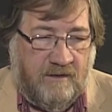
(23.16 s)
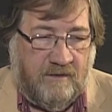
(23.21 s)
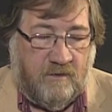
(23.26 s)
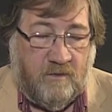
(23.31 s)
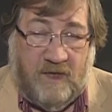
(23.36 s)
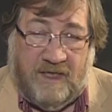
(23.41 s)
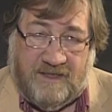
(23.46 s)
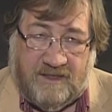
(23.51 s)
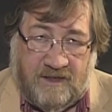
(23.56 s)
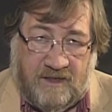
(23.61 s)

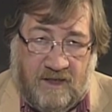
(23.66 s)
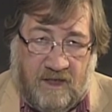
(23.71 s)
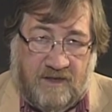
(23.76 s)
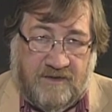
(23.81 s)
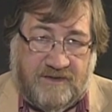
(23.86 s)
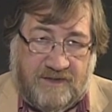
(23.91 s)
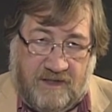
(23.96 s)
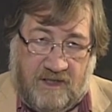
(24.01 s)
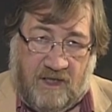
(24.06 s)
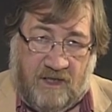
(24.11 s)
quite a
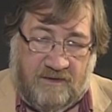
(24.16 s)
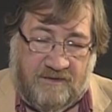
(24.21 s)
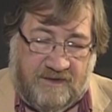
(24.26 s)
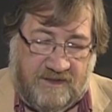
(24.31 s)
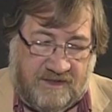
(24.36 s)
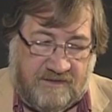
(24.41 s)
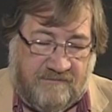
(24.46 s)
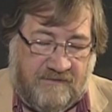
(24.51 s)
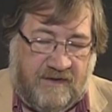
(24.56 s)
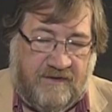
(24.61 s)
lot on
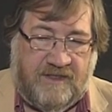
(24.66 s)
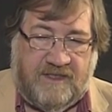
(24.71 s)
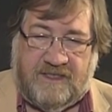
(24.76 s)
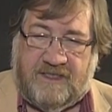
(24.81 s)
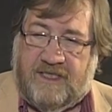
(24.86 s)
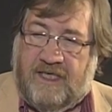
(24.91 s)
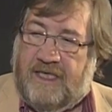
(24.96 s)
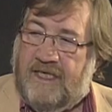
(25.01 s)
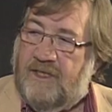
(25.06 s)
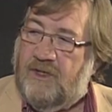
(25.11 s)
this very
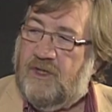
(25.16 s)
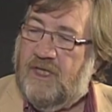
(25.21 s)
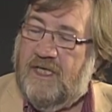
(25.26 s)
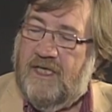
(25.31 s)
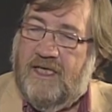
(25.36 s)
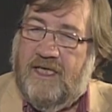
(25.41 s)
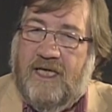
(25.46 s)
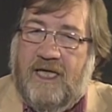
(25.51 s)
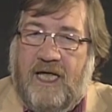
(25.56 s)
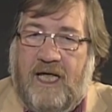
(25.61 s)
stage
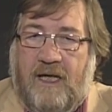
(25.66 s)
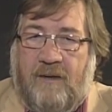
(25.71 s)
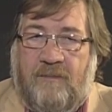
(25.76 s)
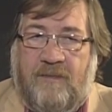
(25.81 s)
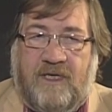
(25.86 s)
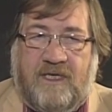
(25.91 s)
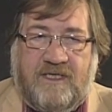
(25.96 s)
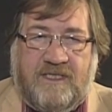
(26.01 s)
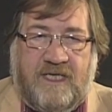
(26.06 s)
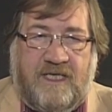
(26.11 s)

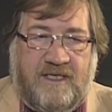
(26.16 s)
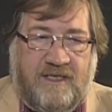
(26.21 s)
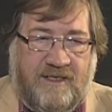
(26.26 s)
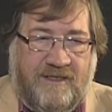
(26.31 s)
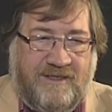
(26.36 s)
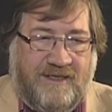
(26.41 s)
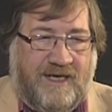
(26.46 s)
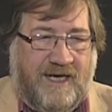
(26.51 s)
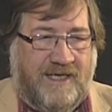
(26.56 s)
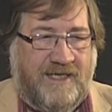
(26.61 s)
because
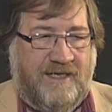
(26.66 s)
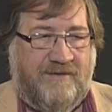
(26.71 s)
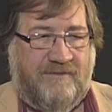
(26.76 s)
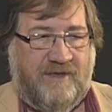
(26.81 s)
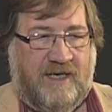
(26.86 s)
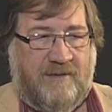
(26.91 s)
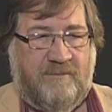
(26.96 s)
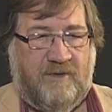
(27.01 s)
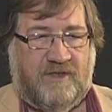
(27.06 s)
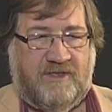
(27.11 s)

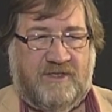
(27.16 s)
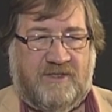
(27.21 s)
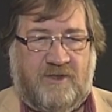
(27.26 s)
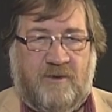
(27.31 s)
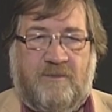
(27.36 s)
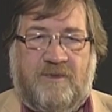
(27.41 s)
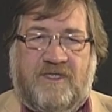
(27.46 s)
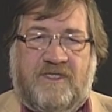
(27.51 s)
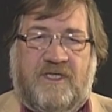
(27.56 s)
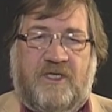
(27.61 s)
I'm not a
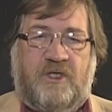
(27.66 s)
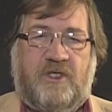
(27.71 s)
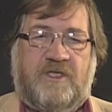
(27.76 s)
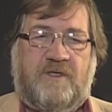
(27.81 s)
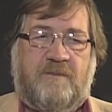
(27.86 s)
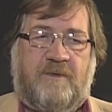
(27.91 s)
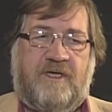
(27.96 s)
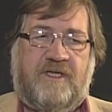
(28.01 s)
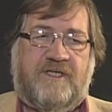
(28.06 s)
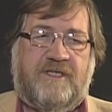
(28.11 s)

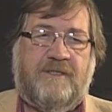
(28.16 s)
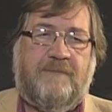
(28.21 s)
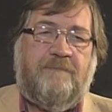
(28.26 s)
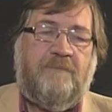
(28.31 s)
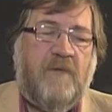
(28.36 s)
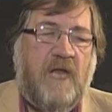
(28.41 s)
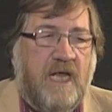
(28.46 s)
superstitious person.